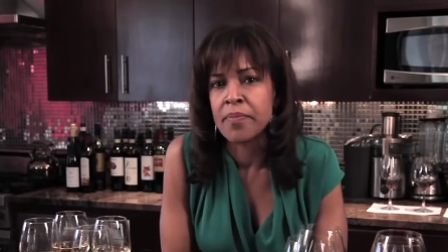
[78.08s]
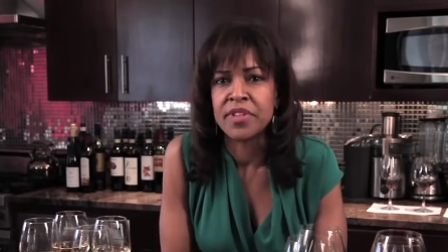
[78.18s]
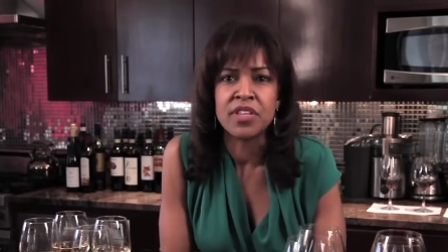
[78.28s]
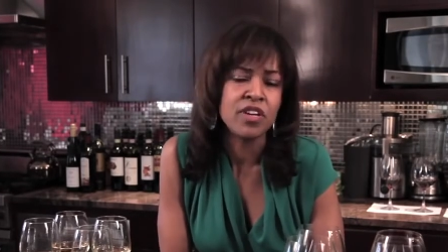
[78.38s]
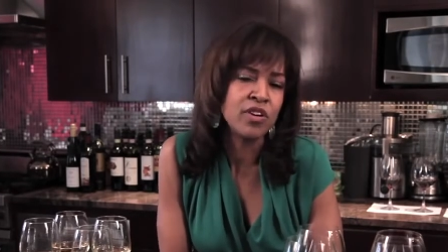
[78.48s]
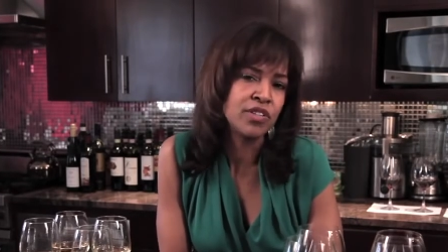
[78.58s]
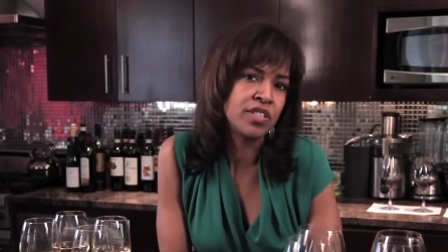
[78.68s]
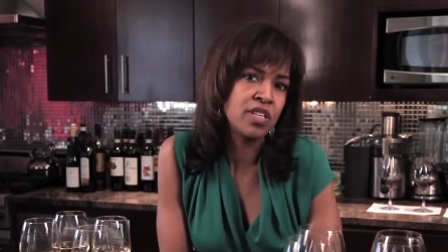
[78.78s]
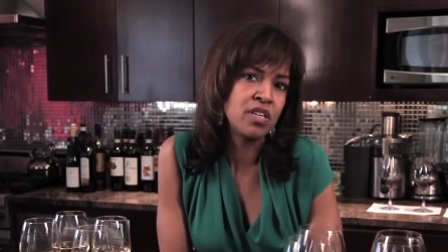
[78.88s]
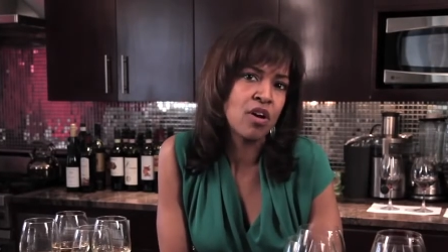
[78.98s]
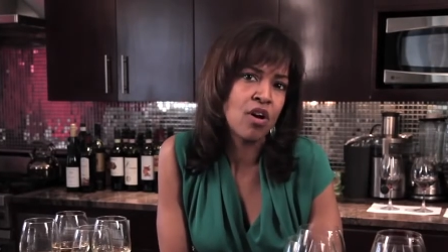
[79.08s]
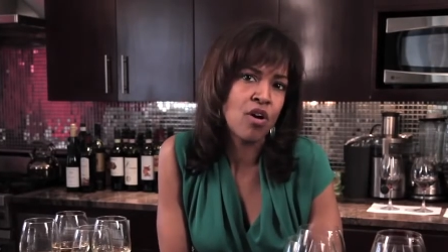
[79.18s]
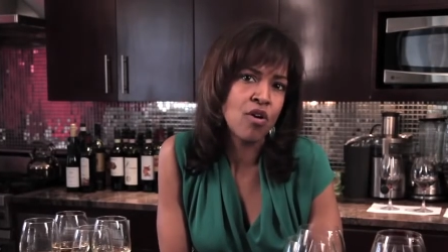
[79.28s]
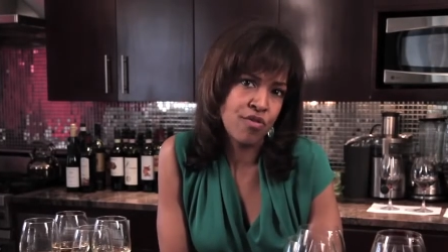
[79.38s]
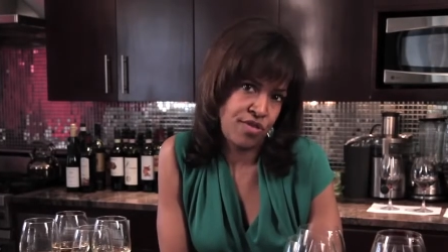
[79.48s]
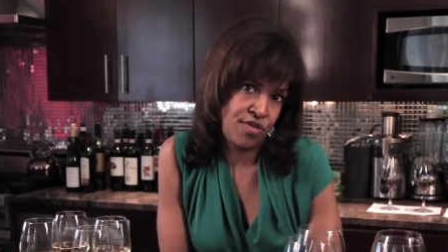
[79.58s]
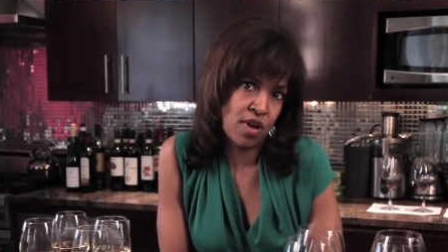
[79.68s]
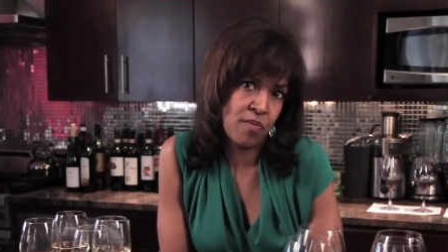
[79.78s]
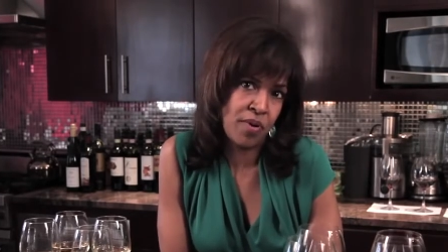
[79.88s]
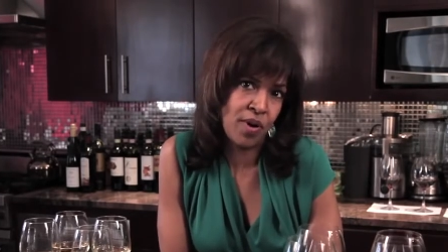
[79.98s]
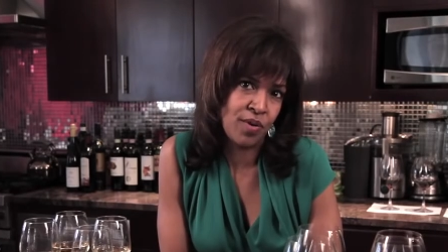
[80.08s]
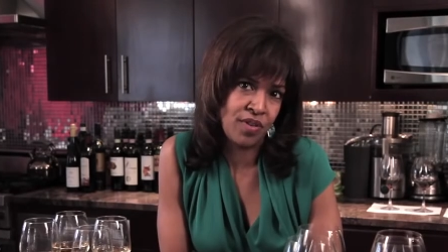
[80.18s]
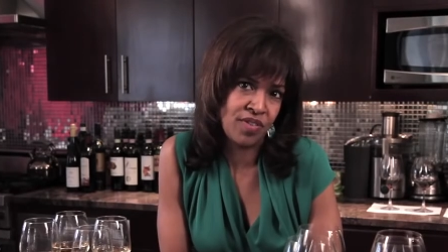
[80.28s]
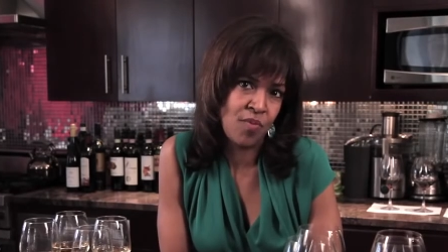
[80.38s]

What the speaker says: Then there's the earth component.